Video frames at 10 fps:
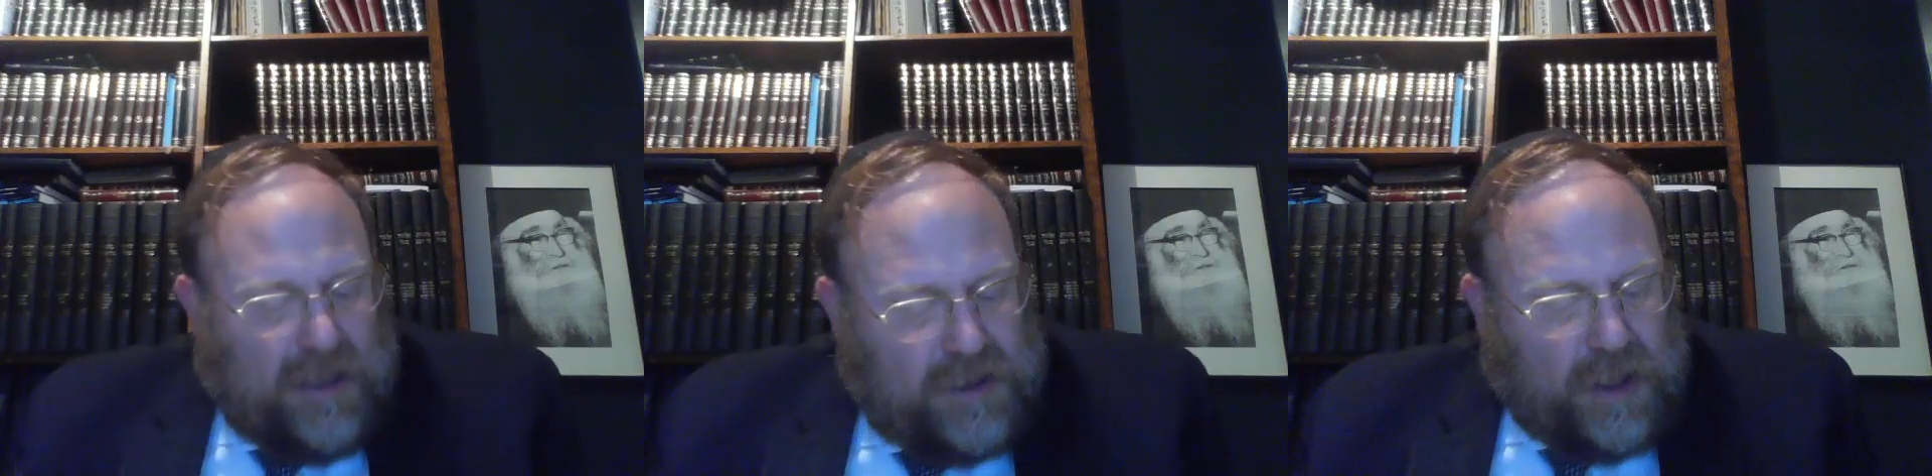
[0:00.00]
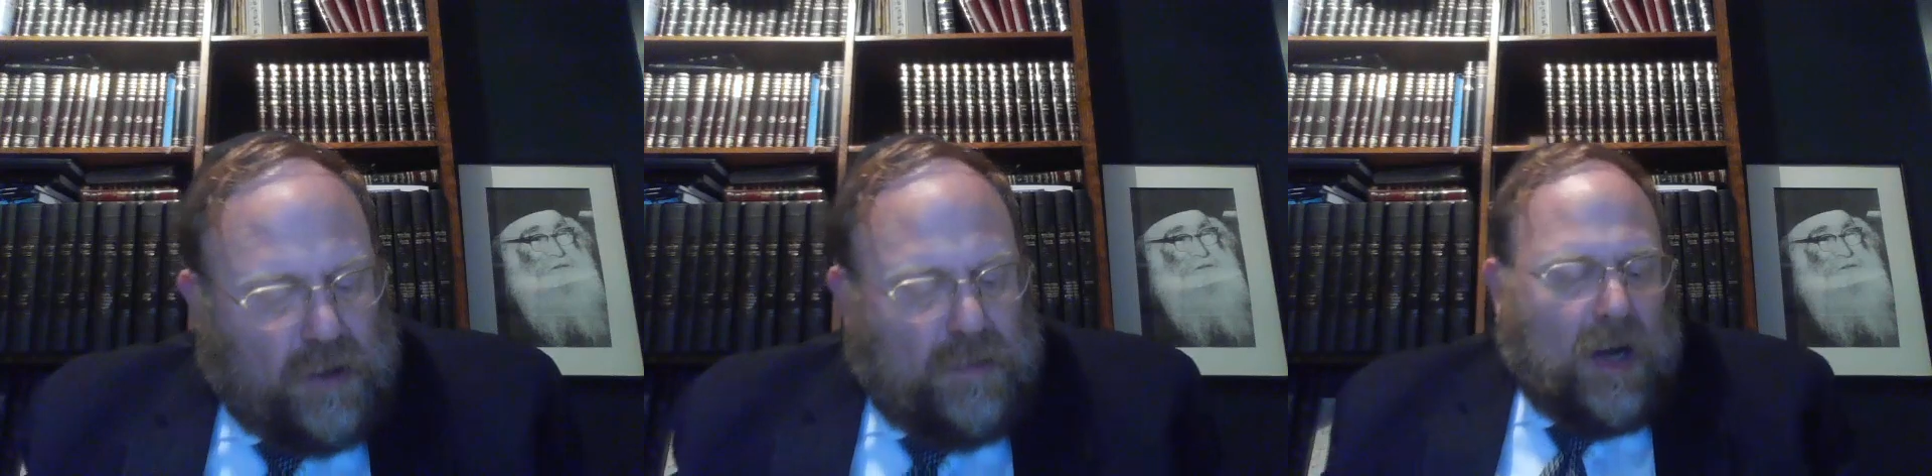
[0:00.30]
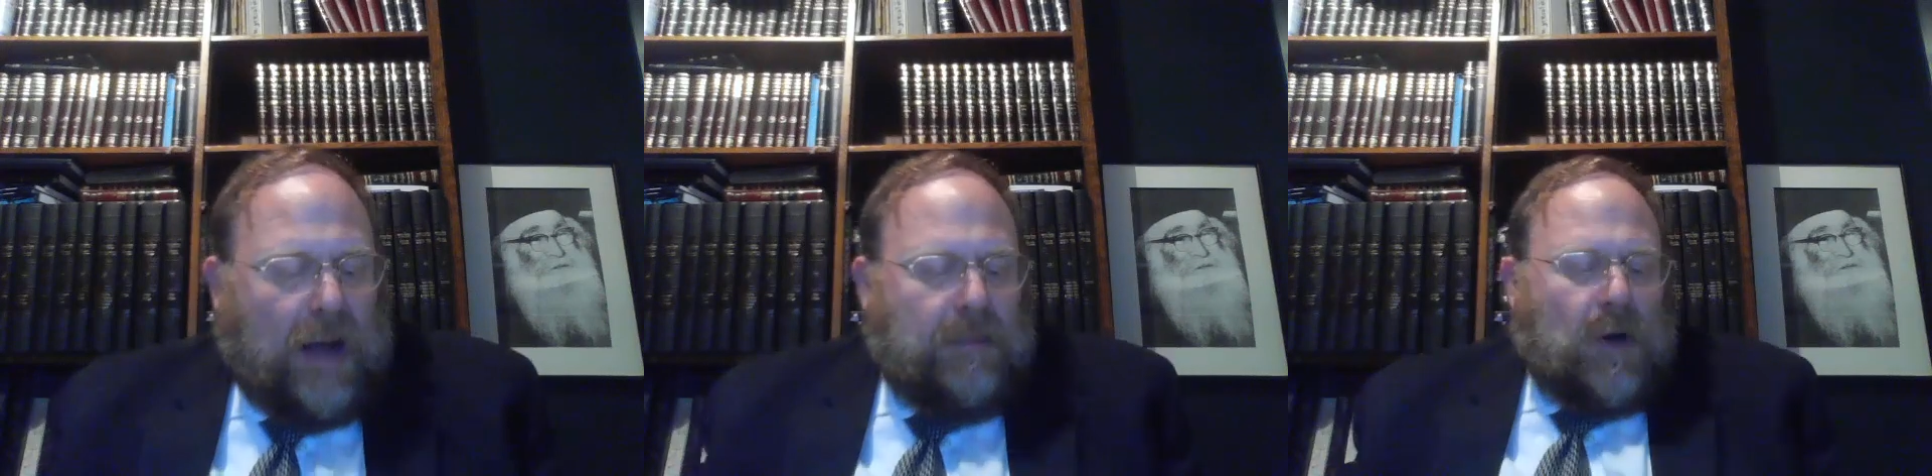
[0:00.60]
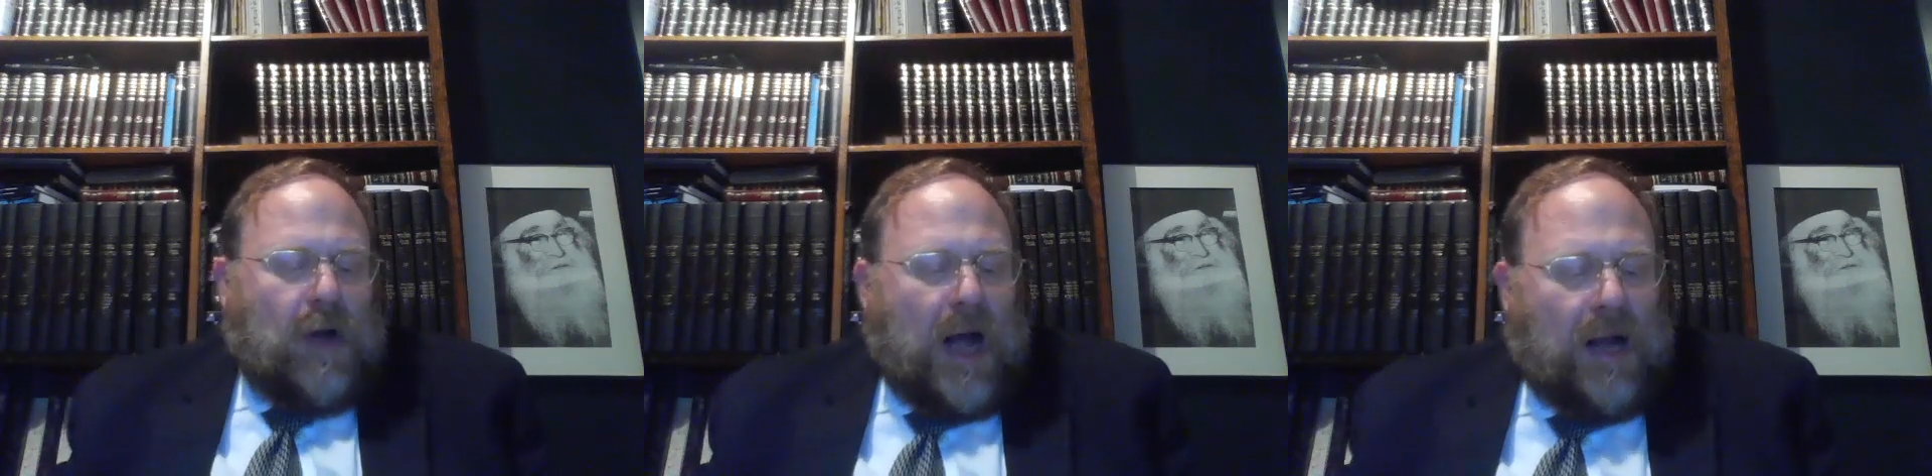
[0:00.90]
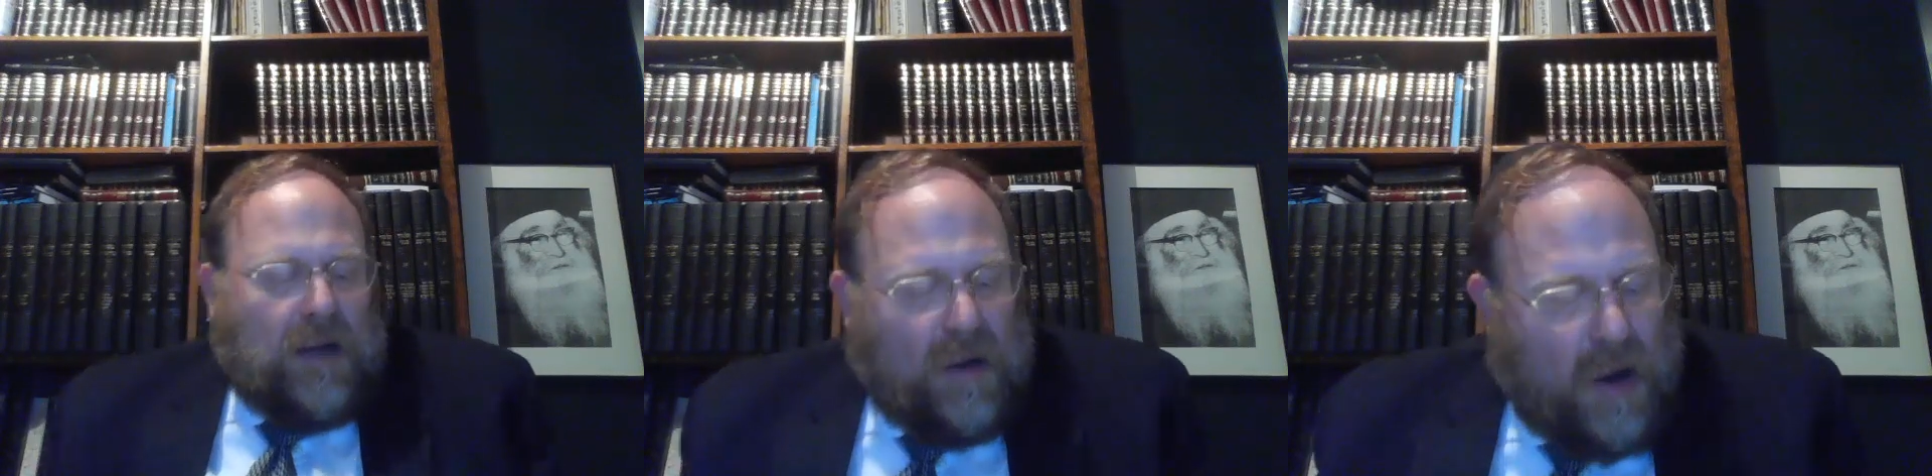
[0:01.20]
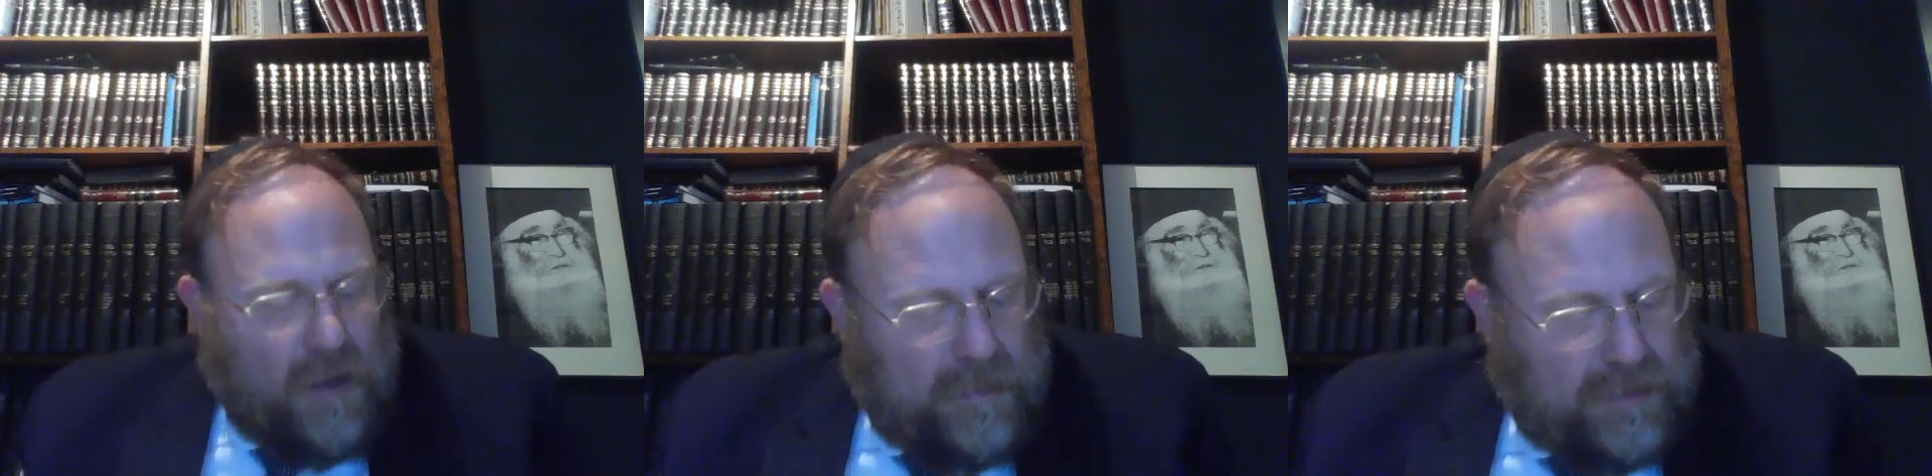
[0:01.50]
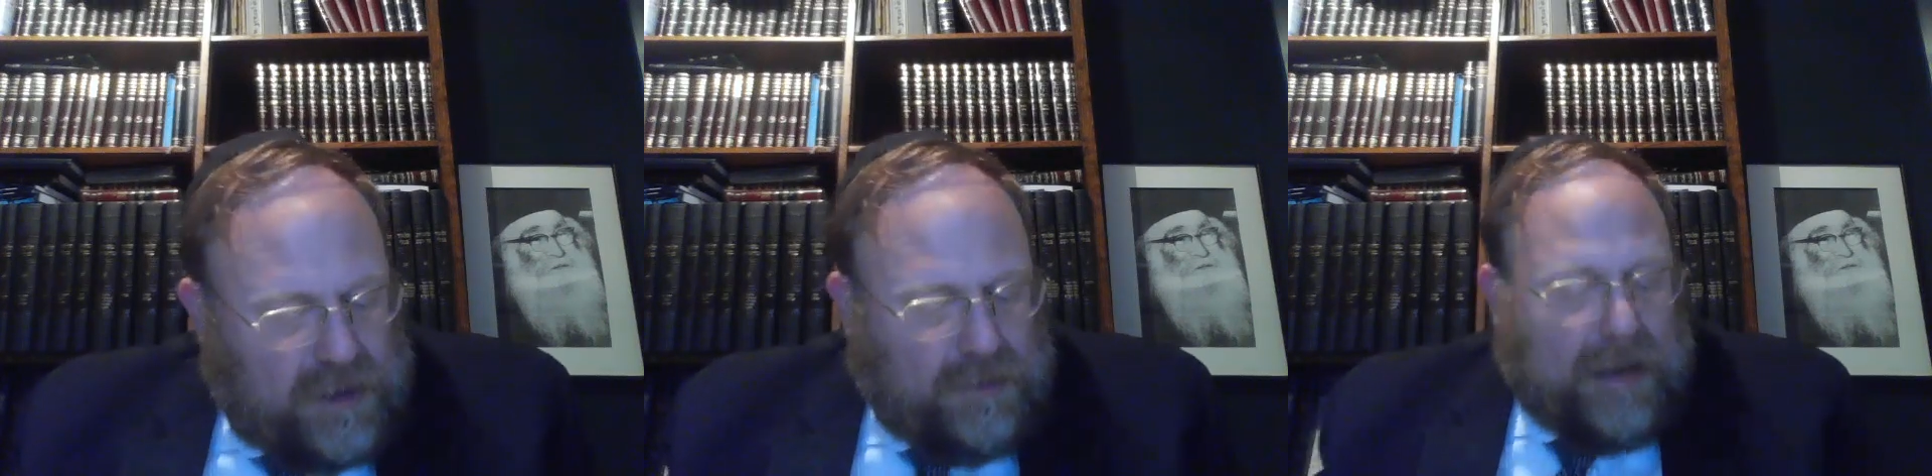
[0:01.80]
It's
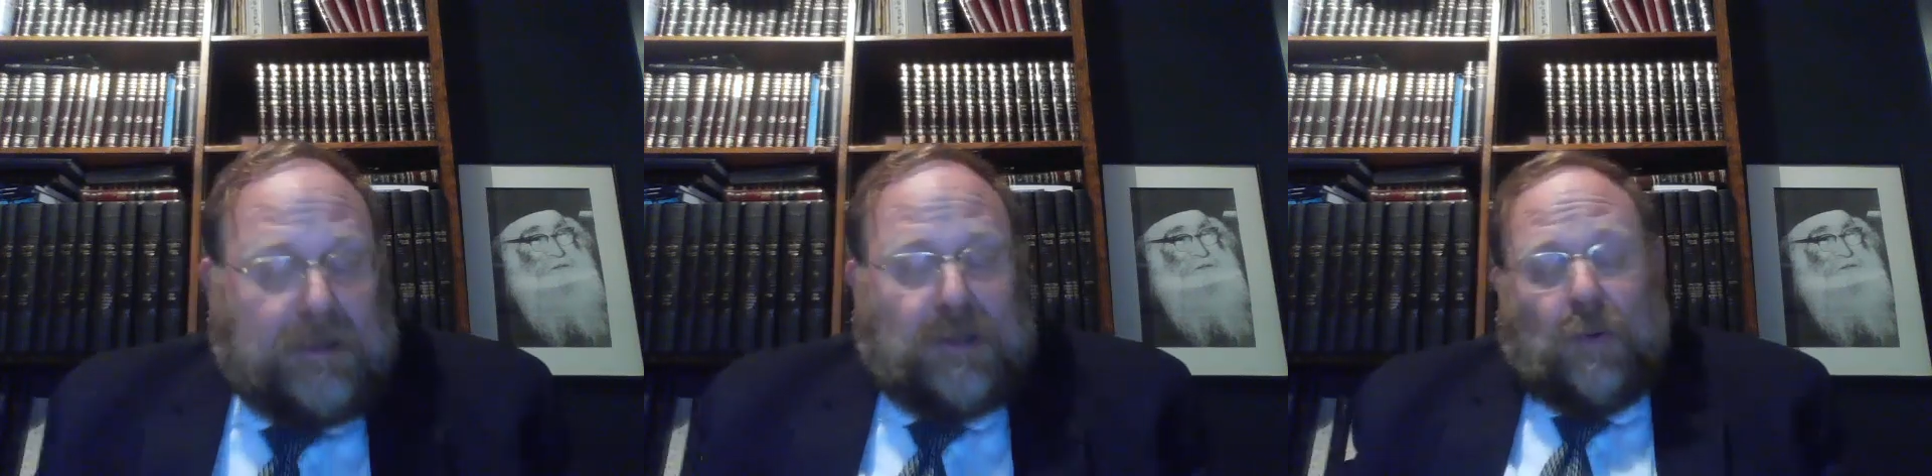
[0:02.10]
not